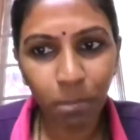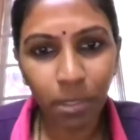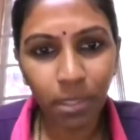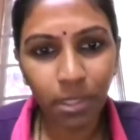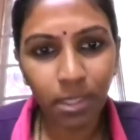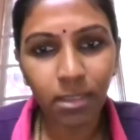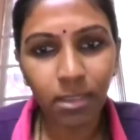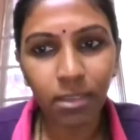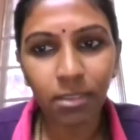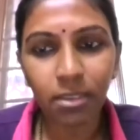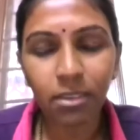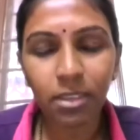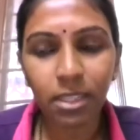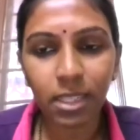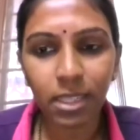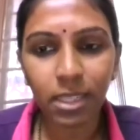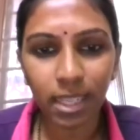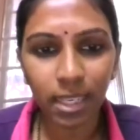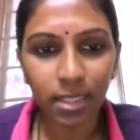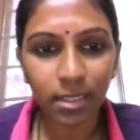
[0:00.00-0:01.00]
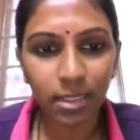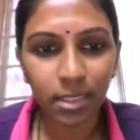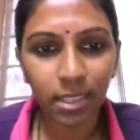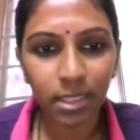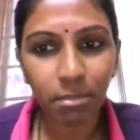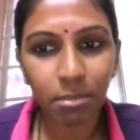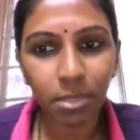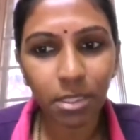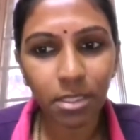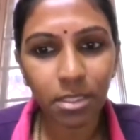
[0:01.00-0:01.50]
But then in that
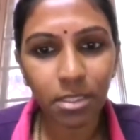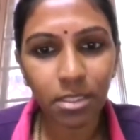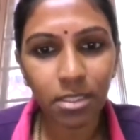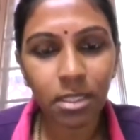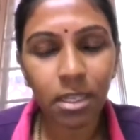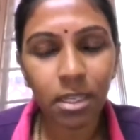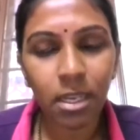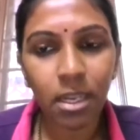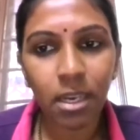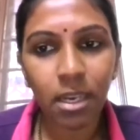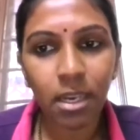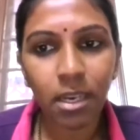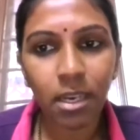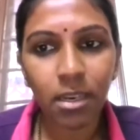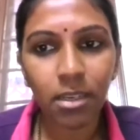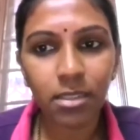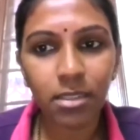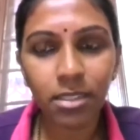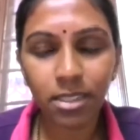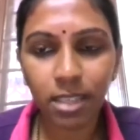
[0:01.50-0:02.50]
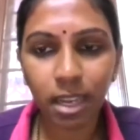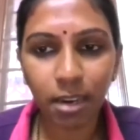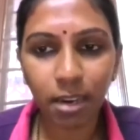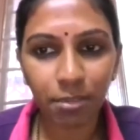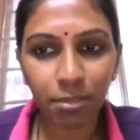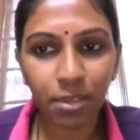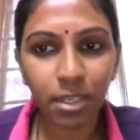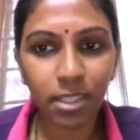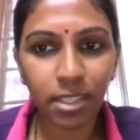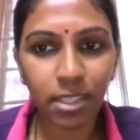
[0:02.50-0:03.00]
3 months, just
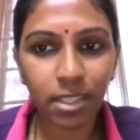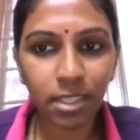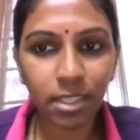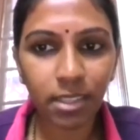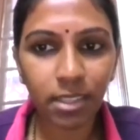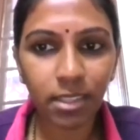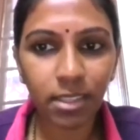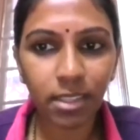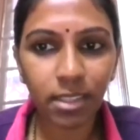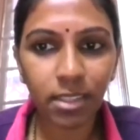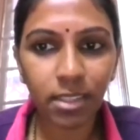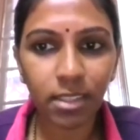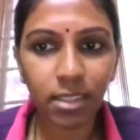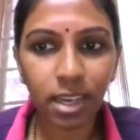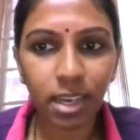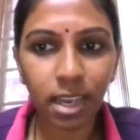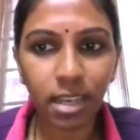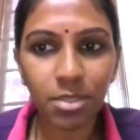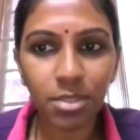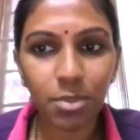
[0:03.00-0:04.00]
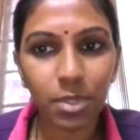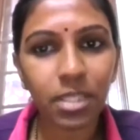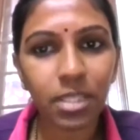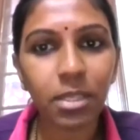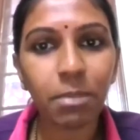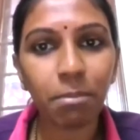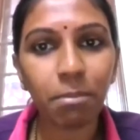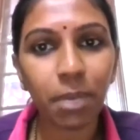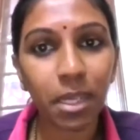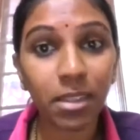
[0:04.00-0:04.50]
after attending the class, within
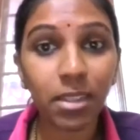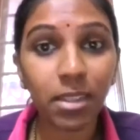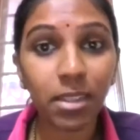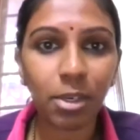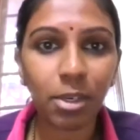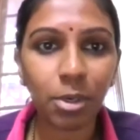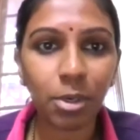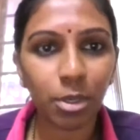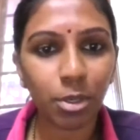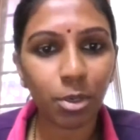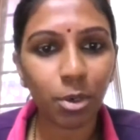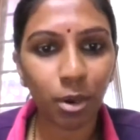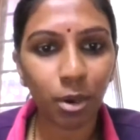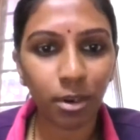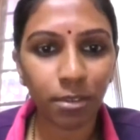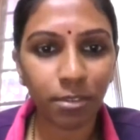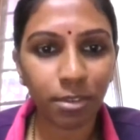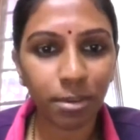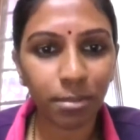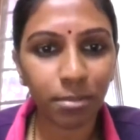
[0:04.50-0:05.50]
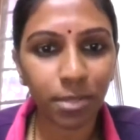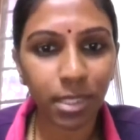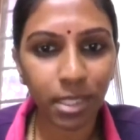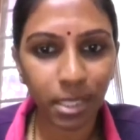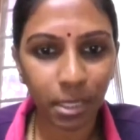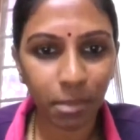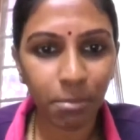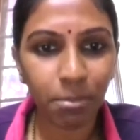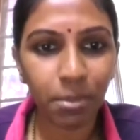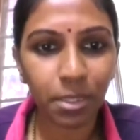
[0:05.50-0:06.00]
a month, I a call from the
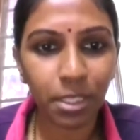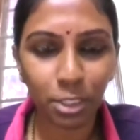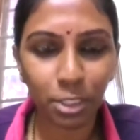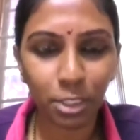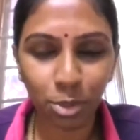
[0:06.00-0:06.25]
company.